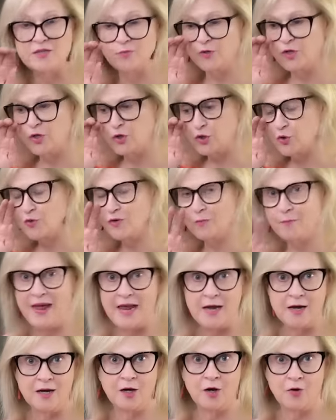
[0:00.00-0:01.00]
When you do the
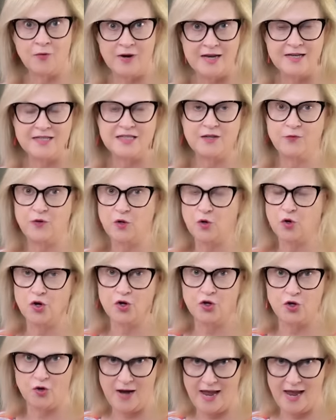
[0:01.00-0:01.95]
bacon grease, if you cook your